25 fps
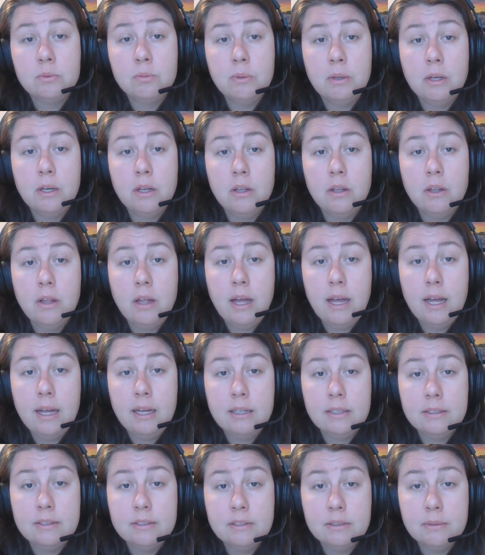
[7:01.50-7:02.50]
well
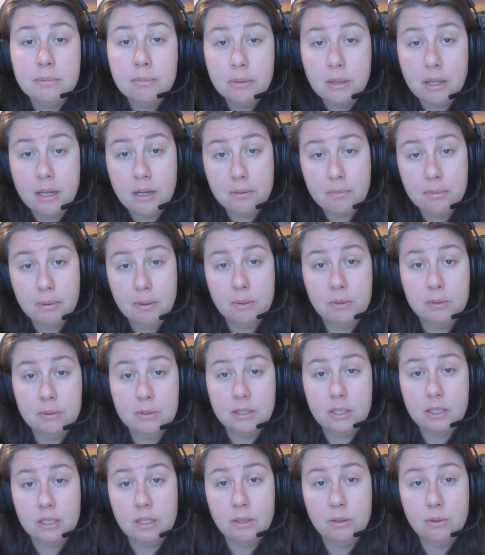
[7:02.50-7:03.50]
as the blog
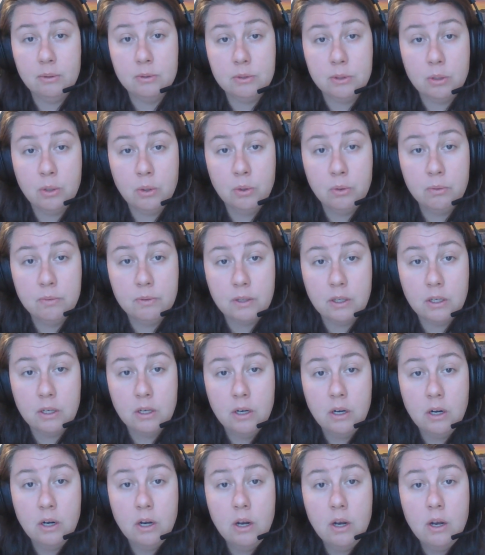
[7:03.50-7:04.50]
post that goes over
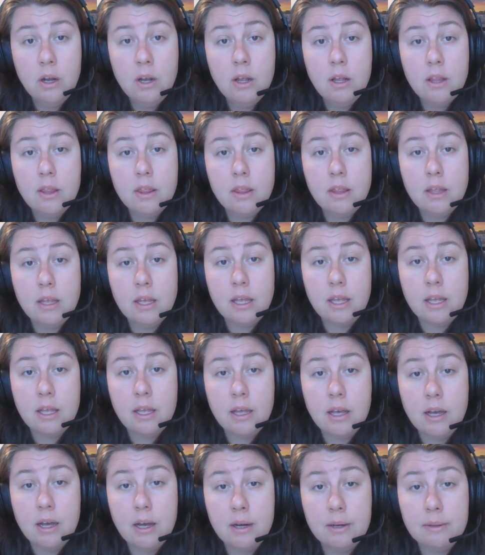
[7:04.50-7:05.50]

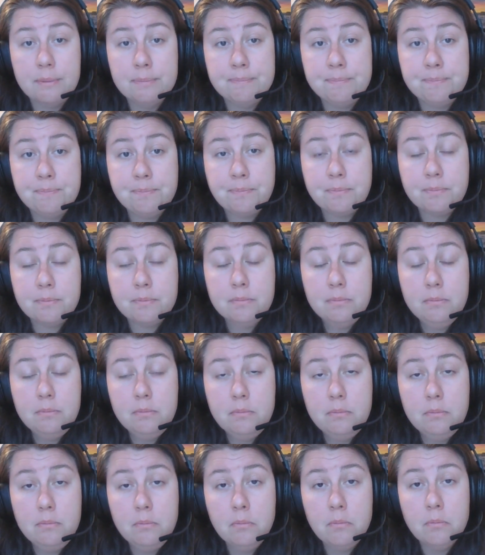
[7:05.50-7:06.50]
the
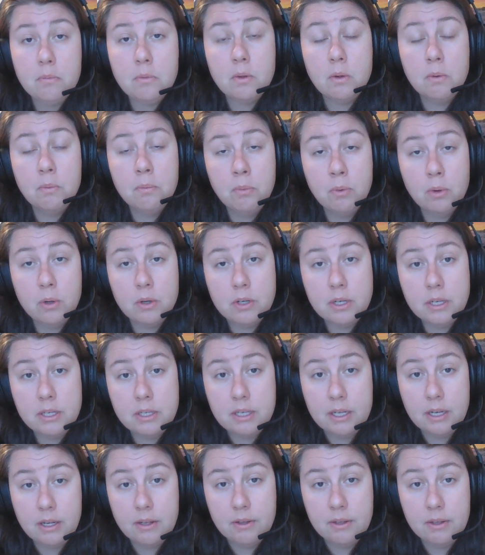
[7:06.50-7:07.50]
more
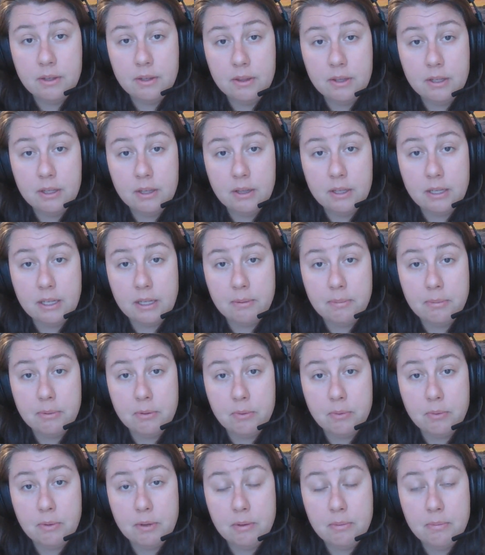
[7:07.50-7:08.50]
detailed the link
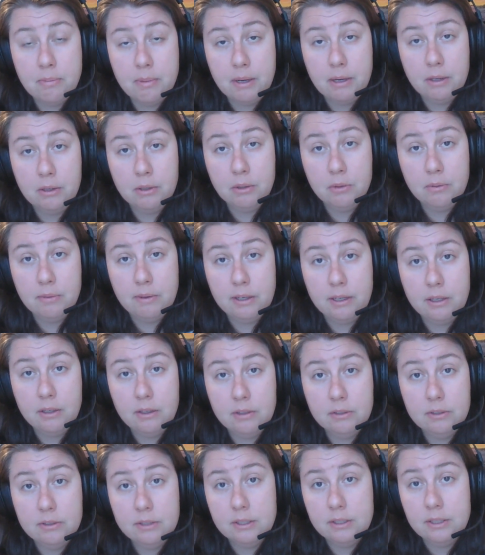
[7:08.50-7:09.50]
between medical
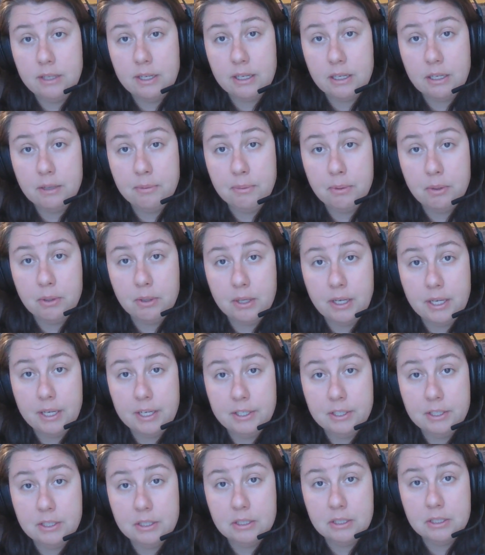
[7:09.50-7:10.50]
records and that
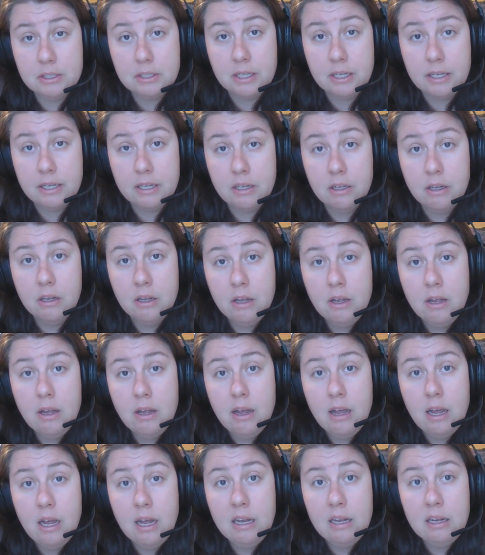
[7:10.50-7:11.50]
communication style.
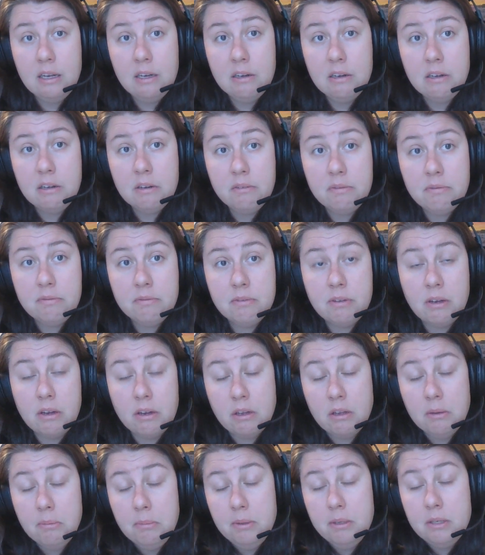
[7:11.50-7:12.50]
And if
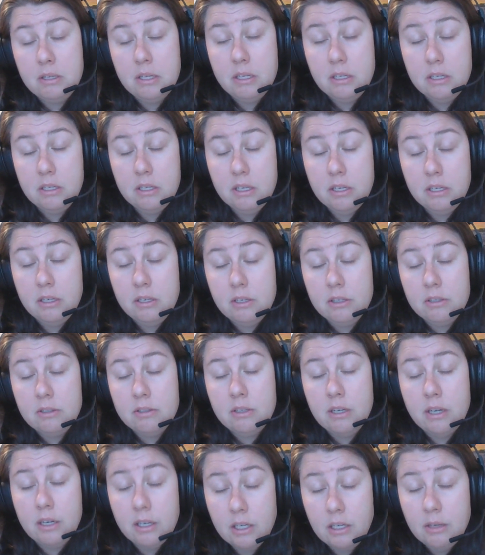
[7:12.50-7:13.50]

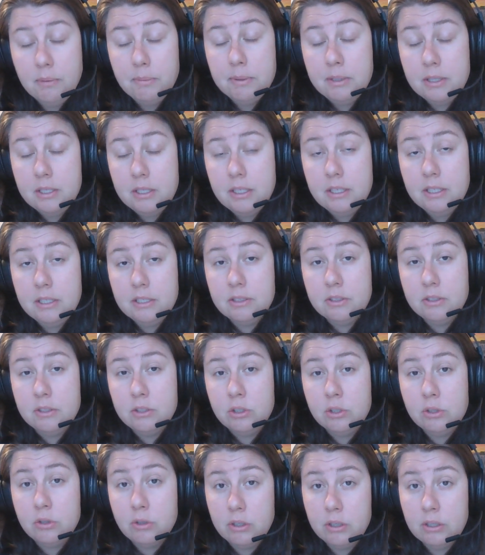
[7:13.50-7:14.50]
documenting is a
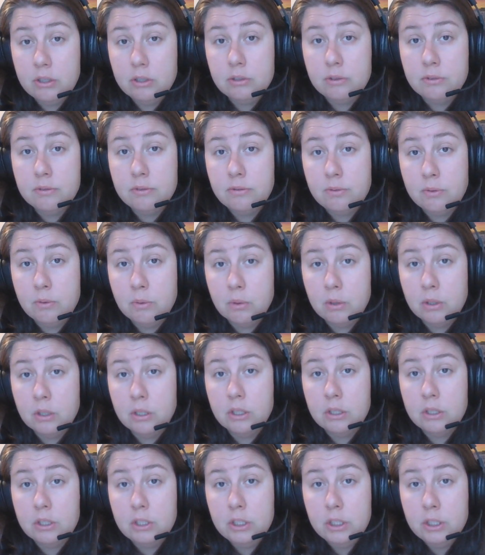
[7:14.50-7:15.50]
struggle
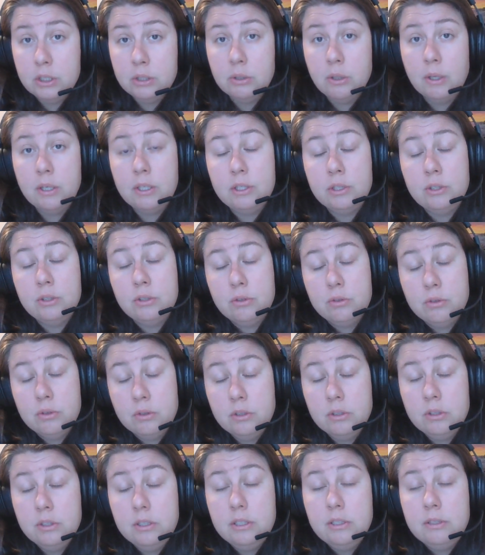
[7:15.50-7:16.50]
for you, I
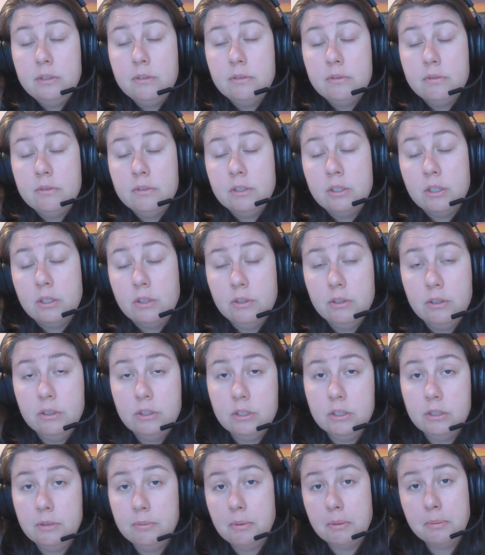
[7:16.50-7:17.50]
strongly
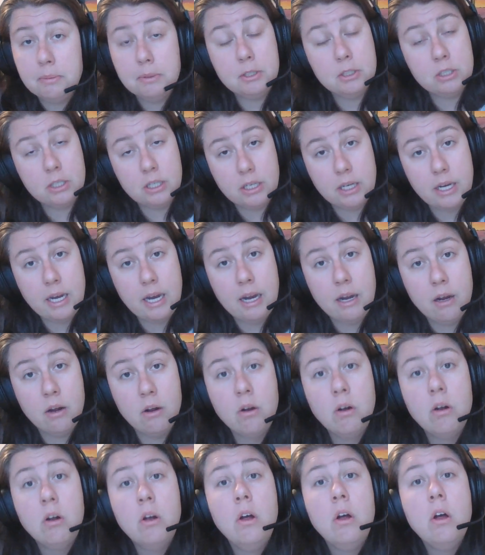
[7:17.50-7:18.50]
encourage you to maybe check
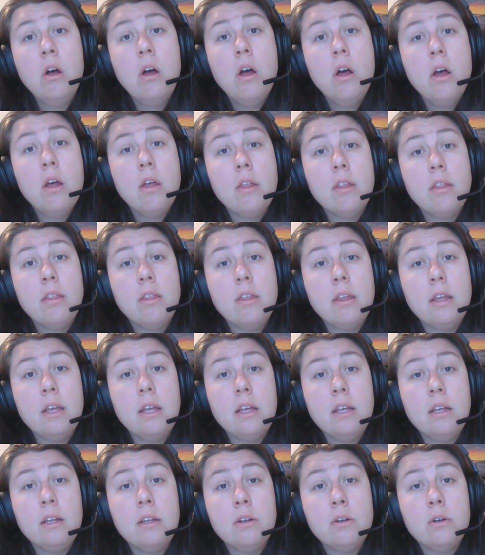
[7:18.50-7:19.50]
out
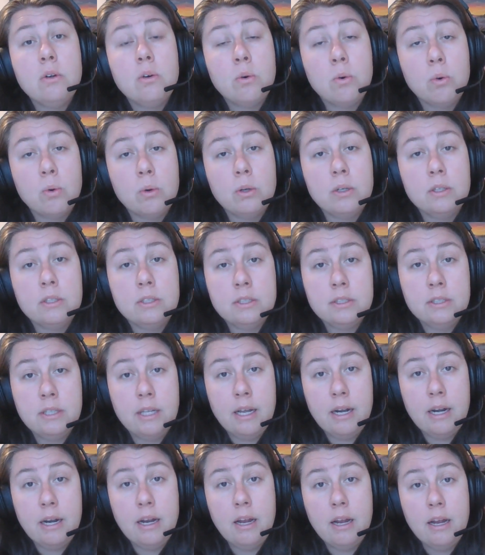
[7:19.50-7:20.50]
the course
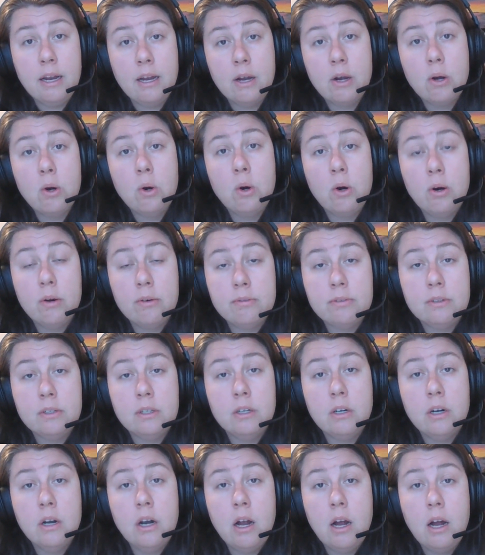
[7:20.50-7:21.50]
that I
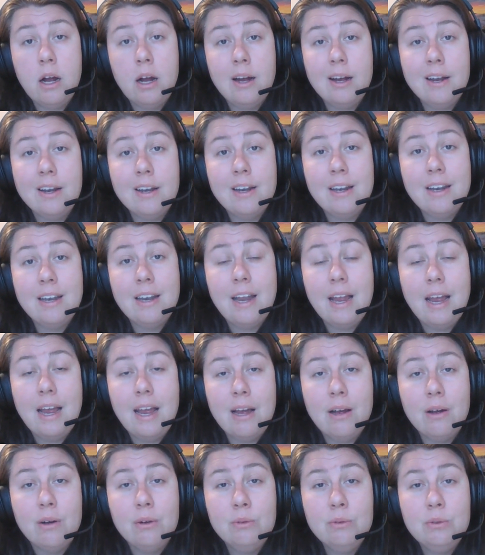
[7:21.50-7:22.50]
offer on
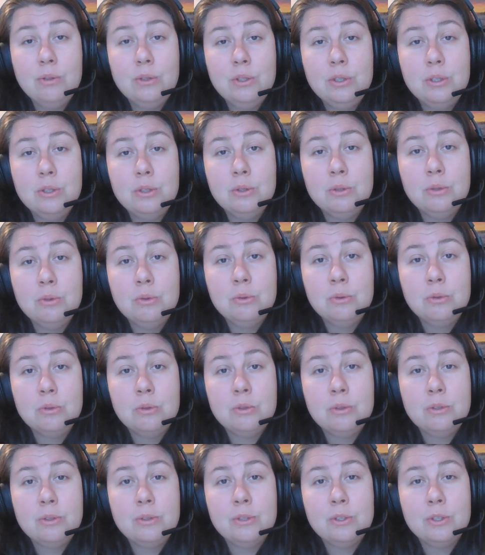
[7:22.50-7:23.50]
how to
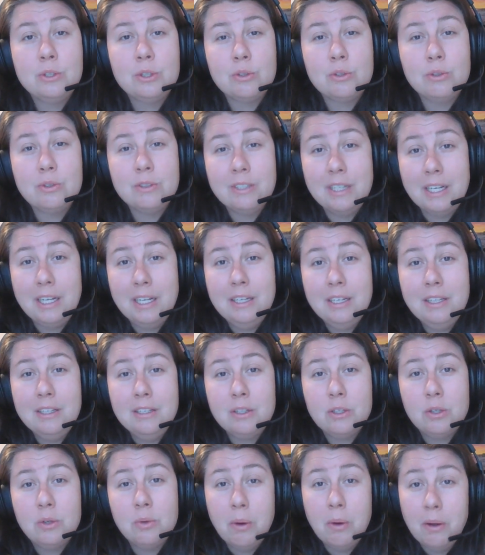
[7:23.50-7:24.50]
create
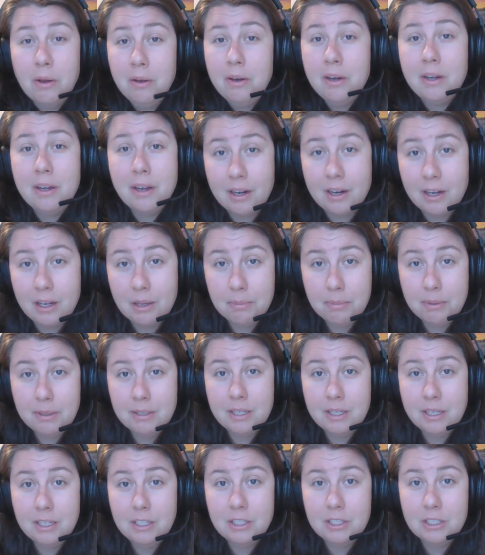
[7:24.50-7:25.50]
quality
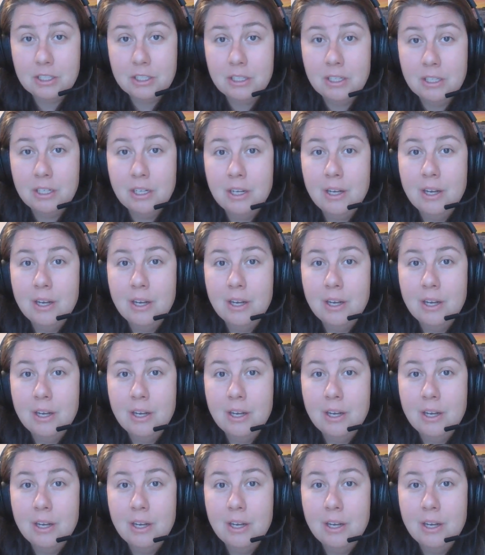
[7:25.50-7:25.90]
documentation,